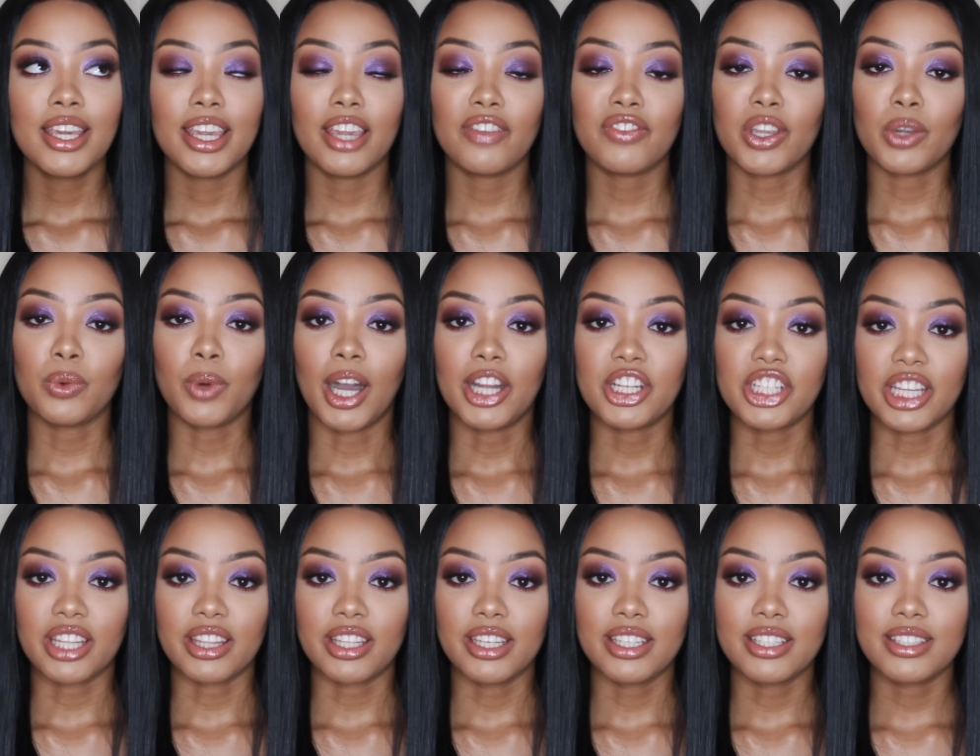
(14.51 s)
if you're
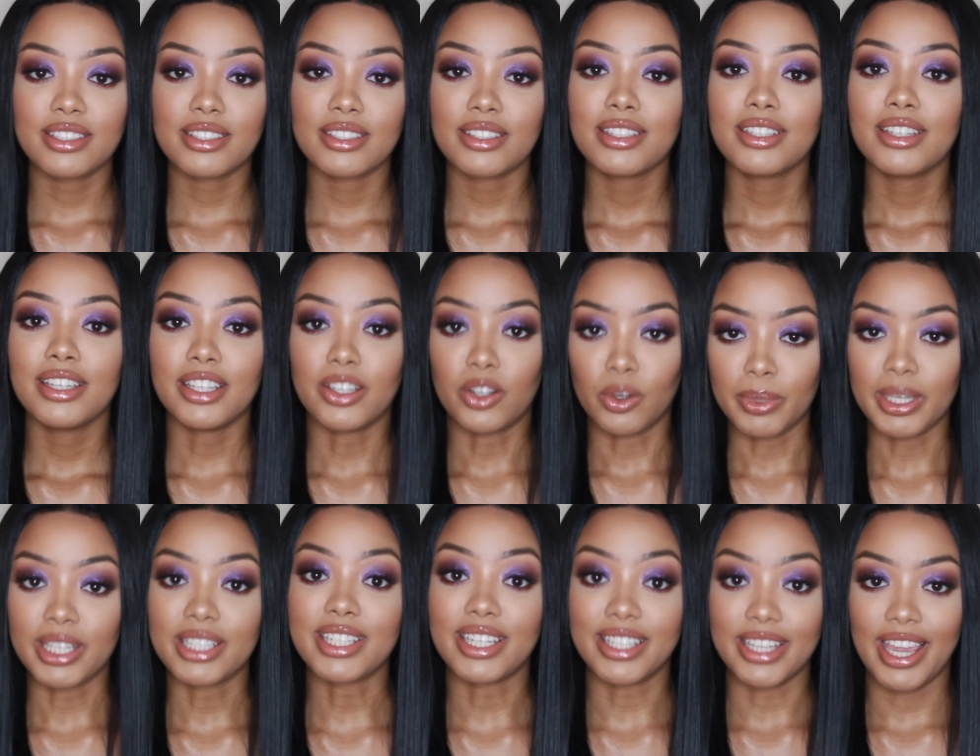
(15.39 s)
watching this it'll
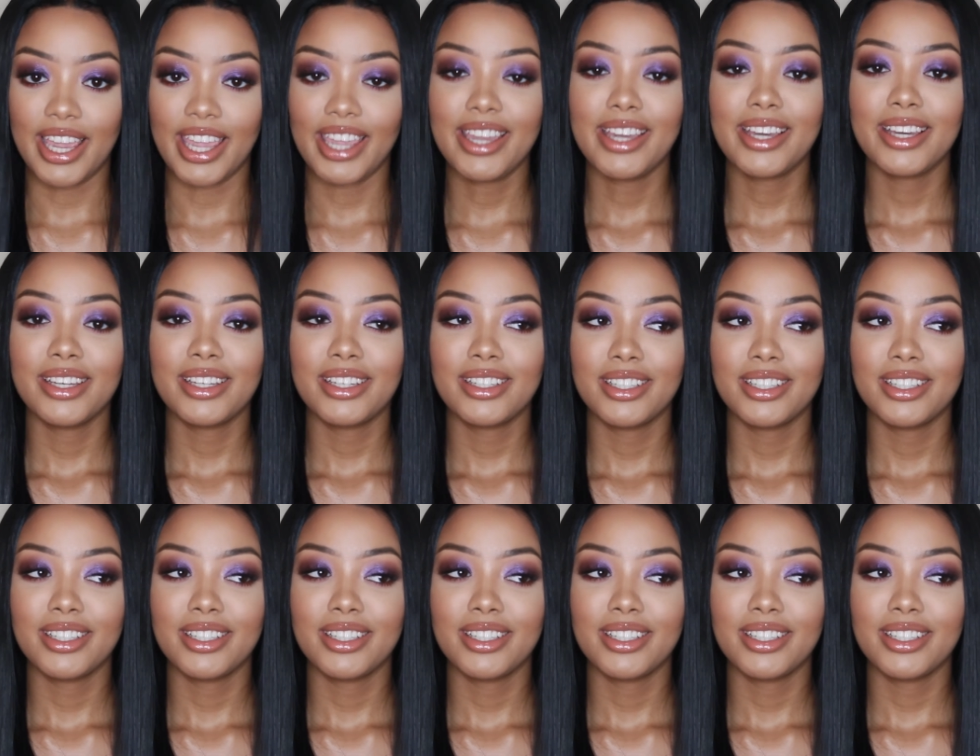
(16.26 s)
be today